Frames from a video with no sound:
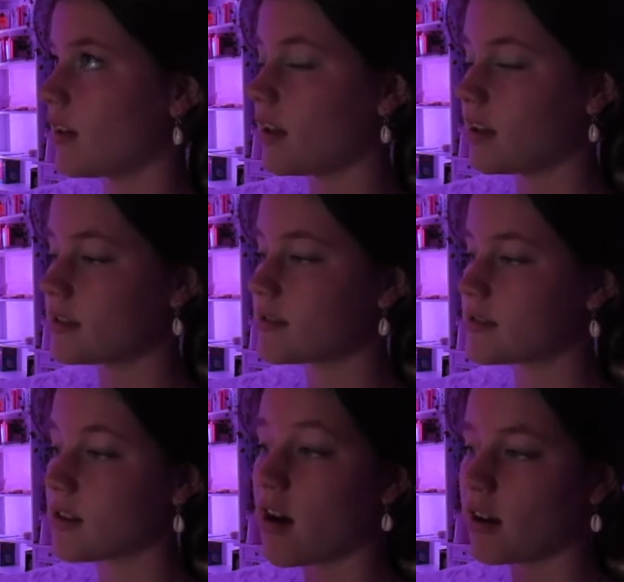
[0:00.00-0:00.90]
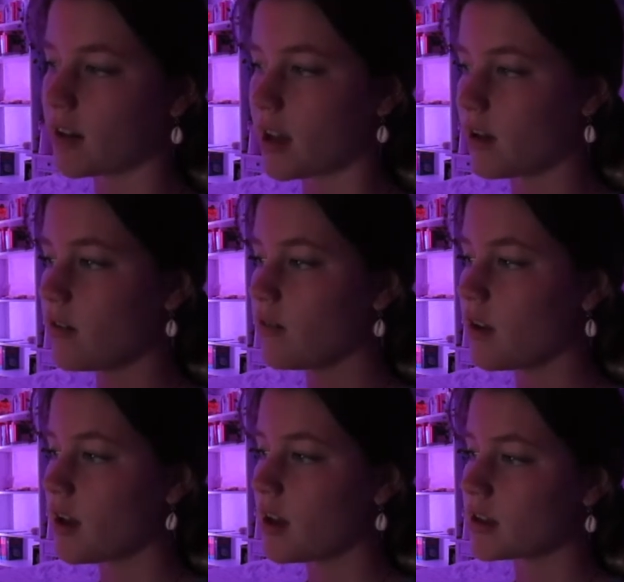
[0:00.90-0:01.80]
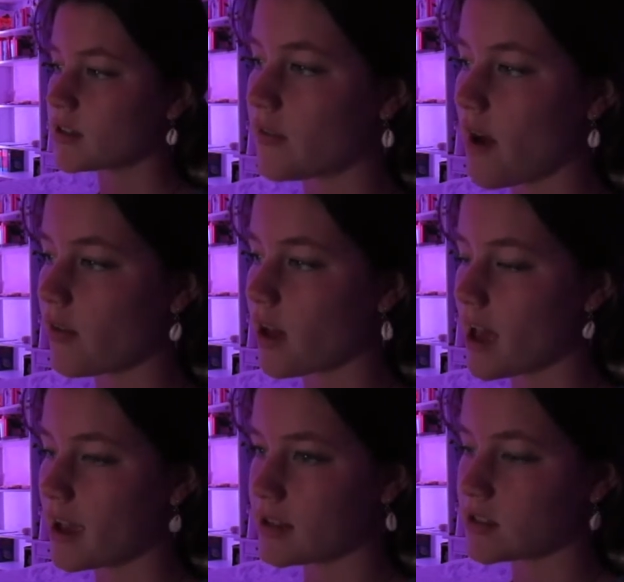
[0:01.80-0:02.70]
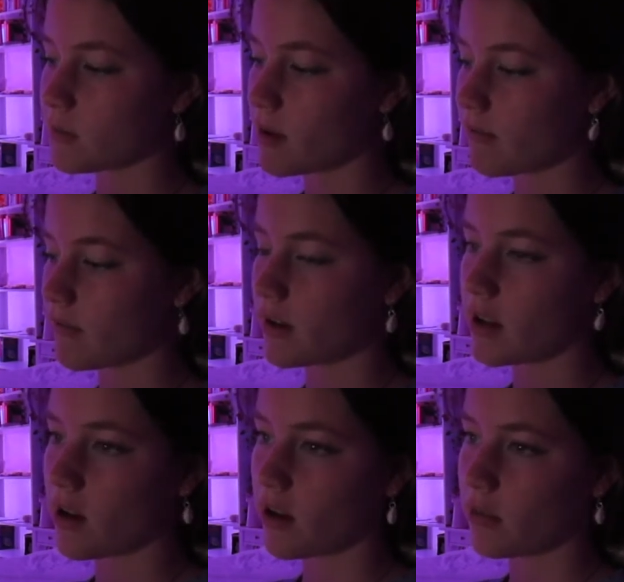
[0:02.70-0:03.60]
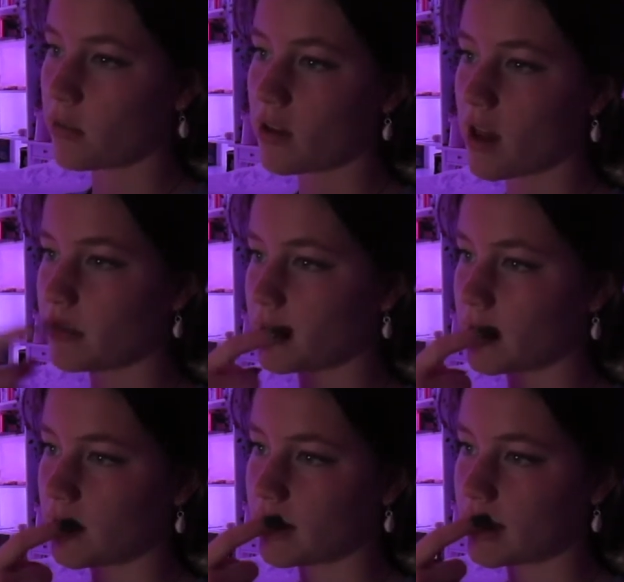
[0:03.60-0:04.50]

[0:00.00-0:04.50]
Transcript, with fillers: it's dark now. It's 5.08 so my video will upload